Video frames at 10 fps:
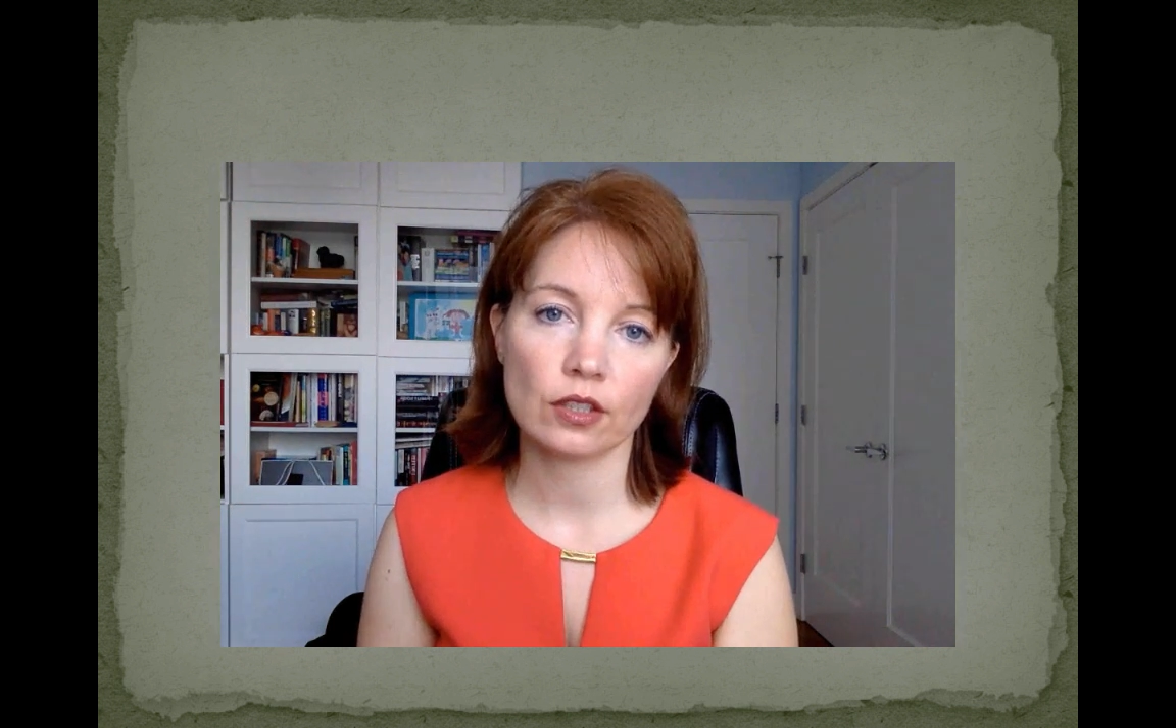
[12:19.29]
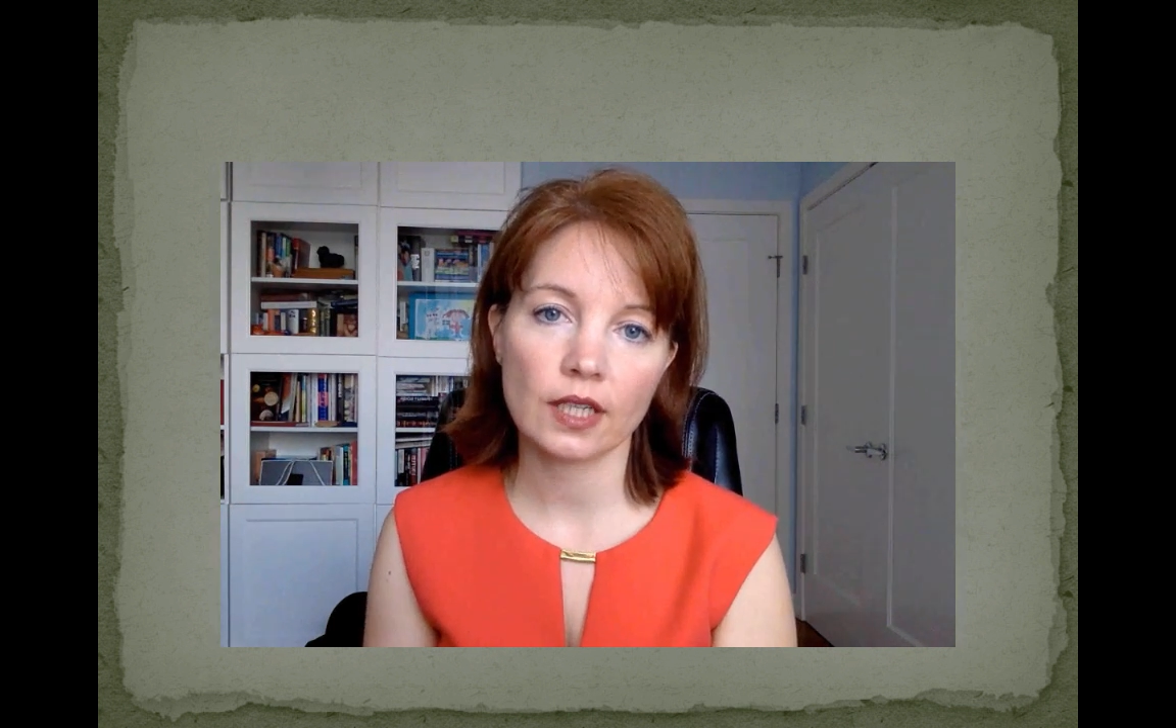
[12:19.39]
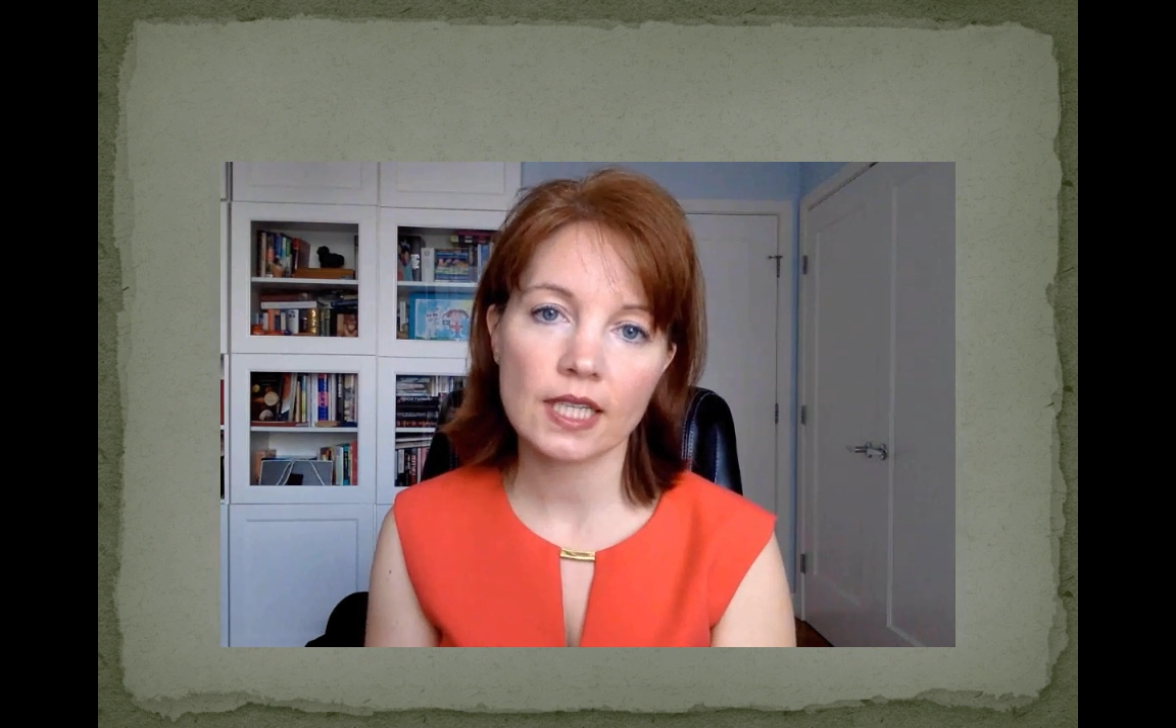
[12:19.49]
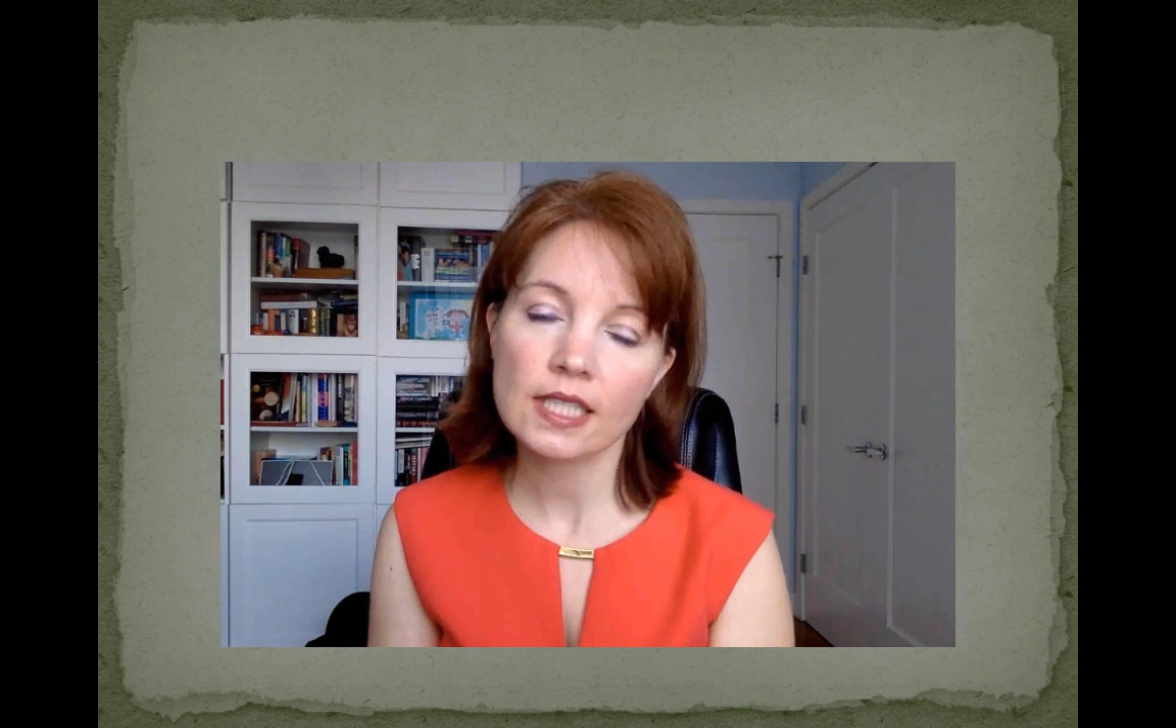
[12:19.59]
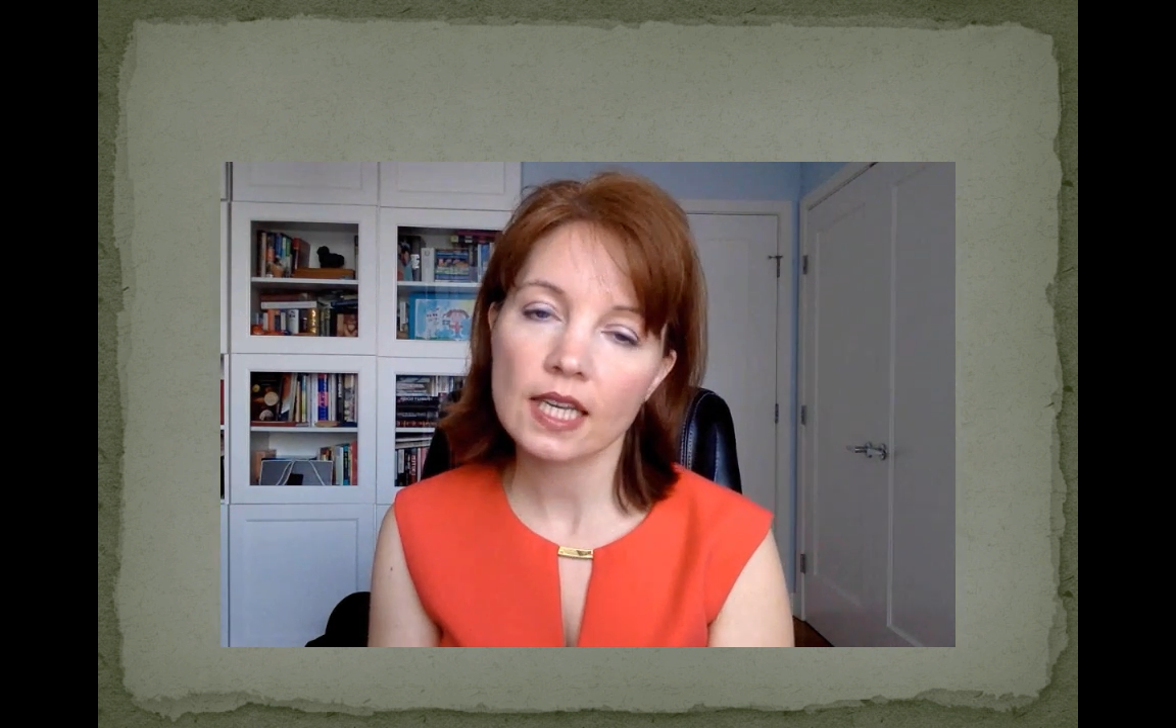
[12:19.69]

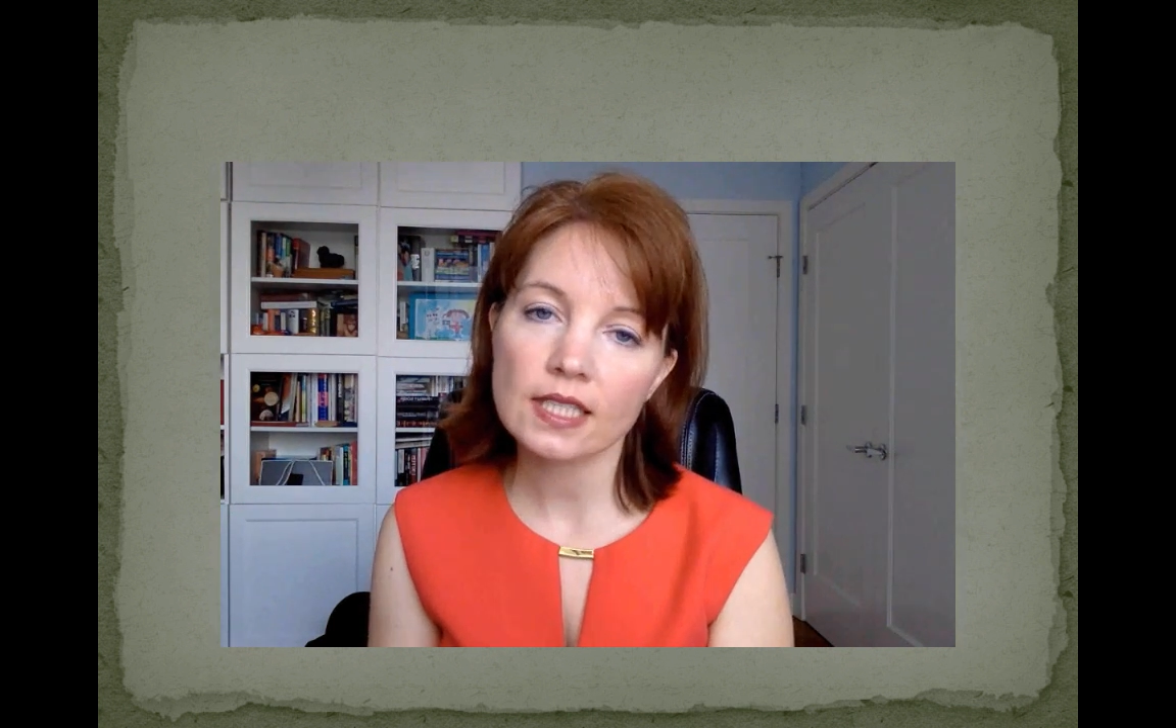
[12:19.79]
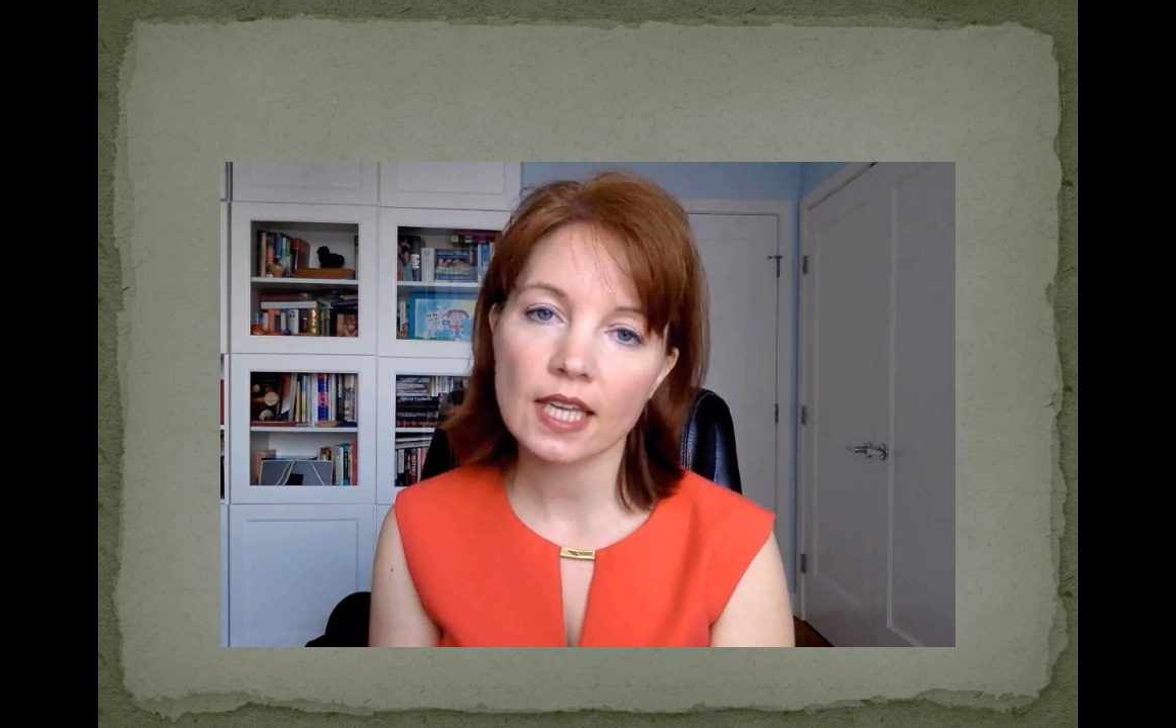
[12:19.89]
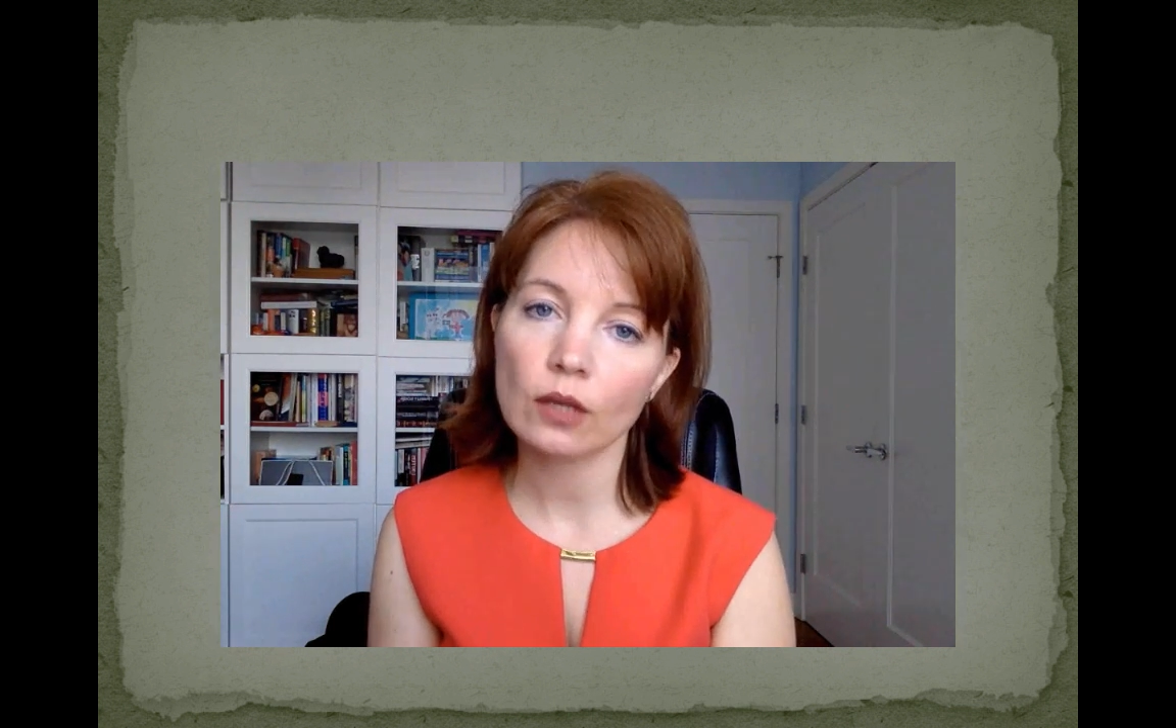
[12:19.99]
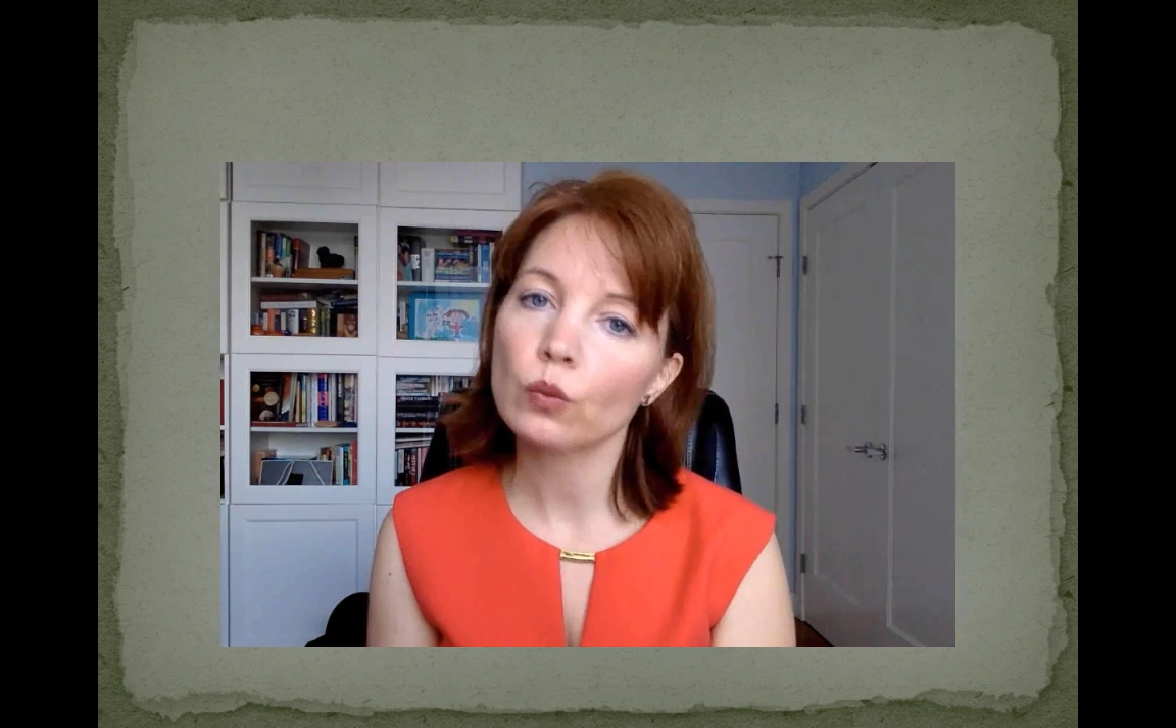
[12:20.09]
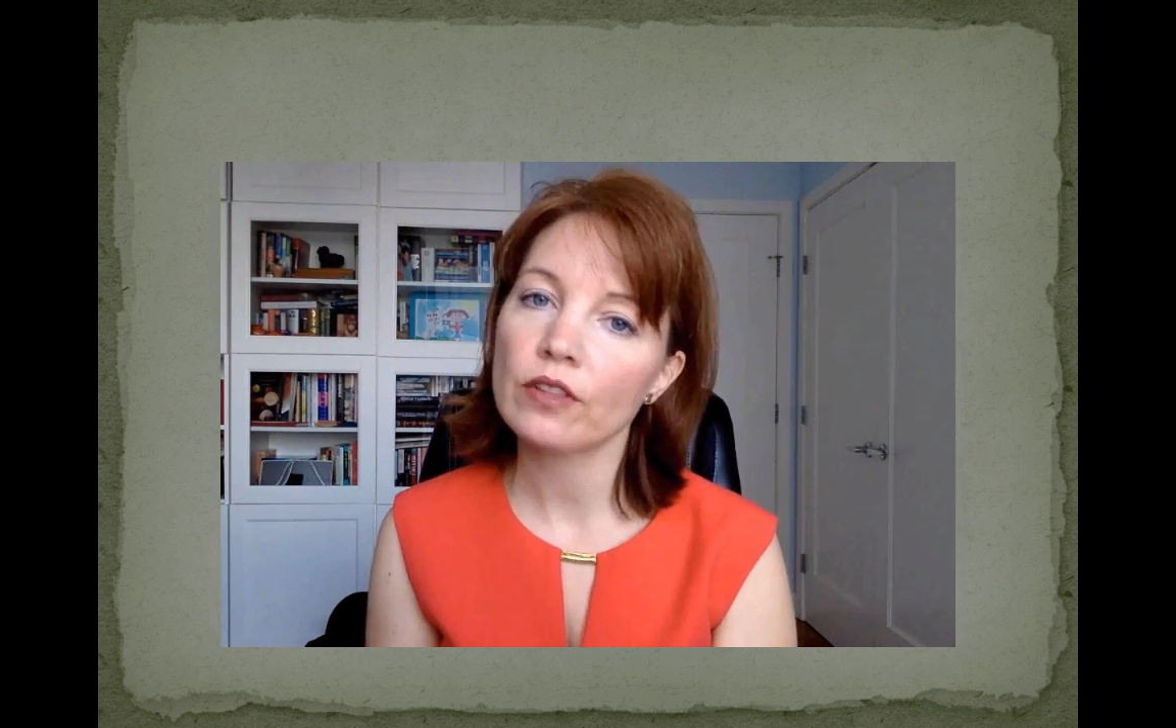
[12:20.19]
I sat
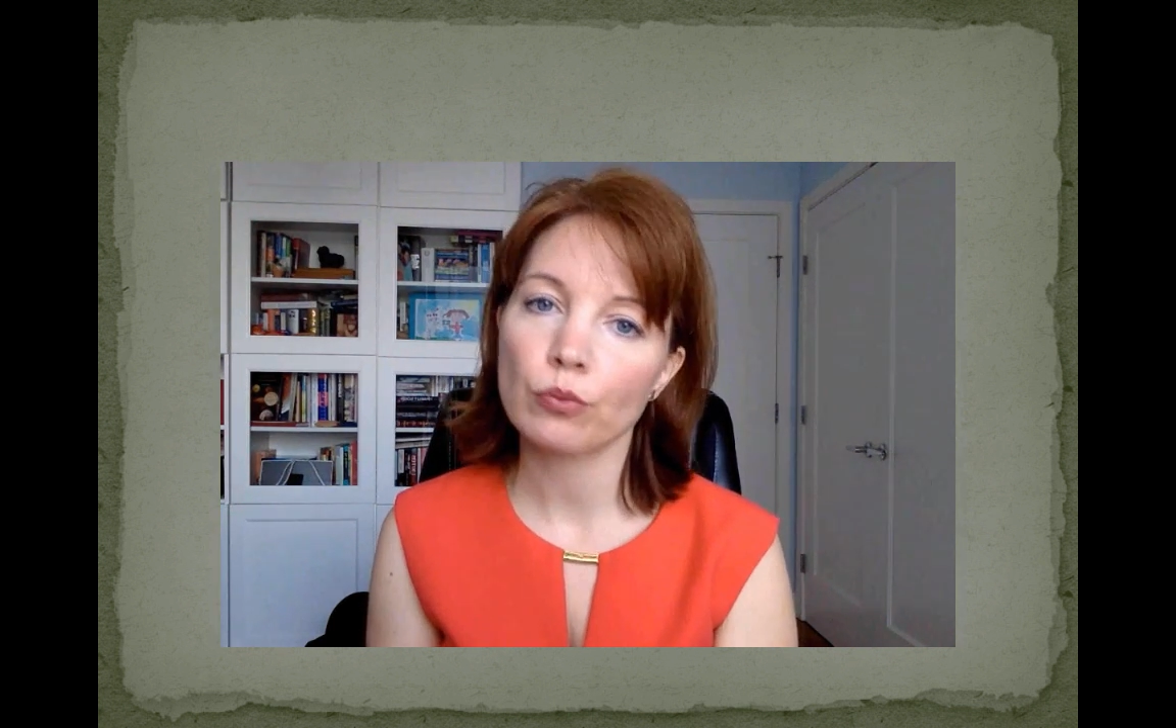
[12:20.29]
down with